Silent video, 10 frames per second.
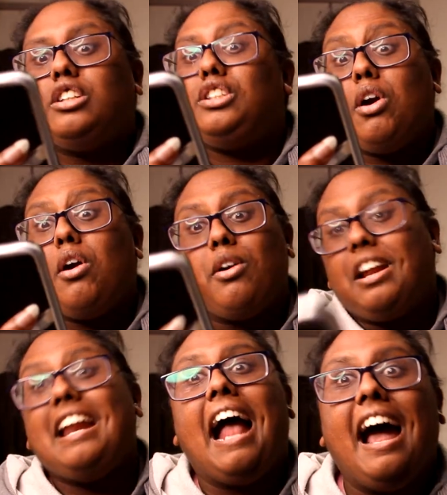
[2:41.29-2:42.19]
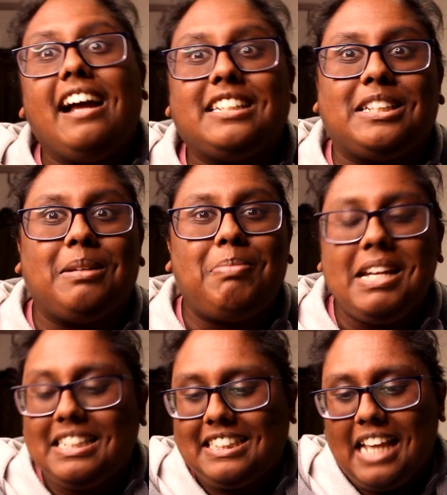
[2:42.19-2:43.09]
Dude, it has to
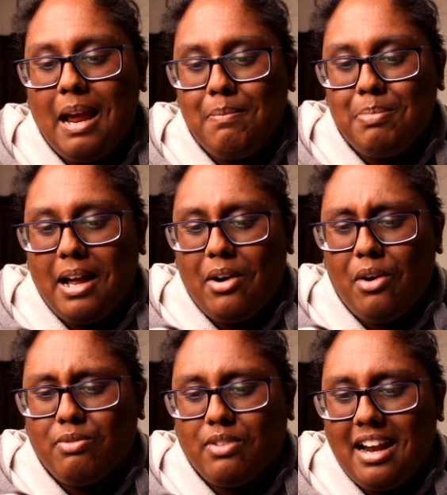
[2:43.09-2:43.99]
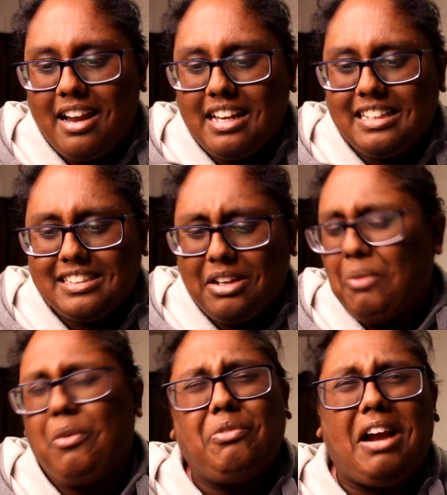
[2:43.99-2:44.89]
be Zeb Aure- is
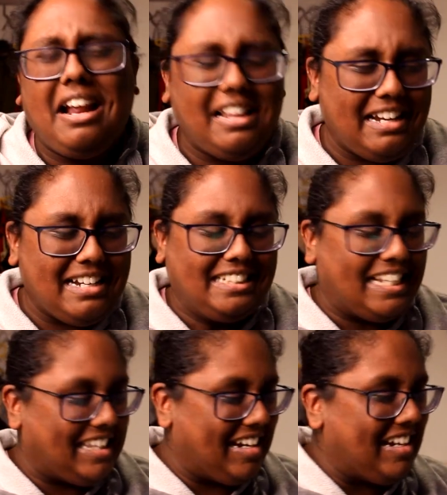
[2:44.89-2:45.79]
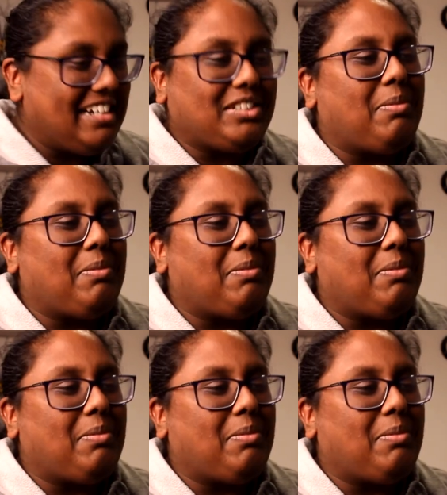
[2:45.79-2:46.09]
Orrelios, I think it is.